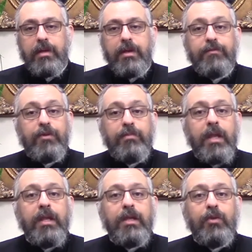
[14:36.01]
For
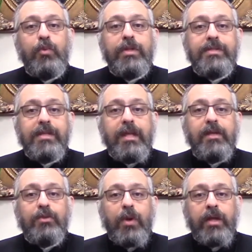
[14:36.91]
many will
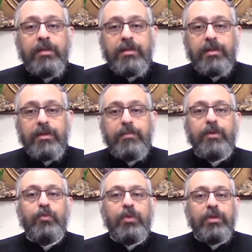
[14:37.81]
seek to enter,
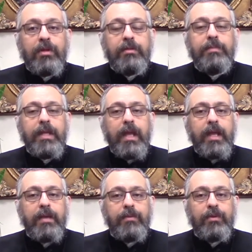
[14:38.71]
but will not be
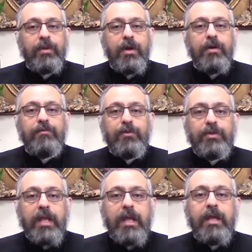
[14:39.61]
able, for
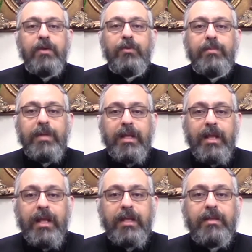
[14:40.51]
they will be
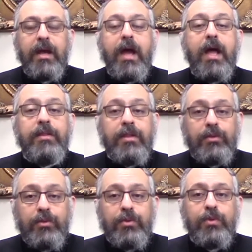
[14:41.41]
laid, and the
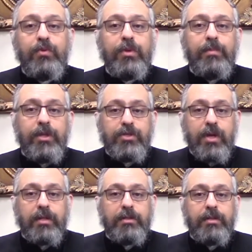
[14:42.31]
door will be
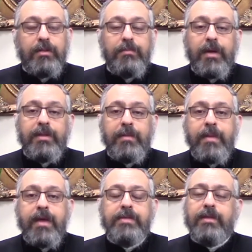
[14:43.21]
shut by the
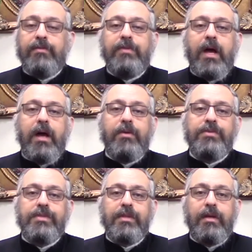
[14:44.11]
master of the house.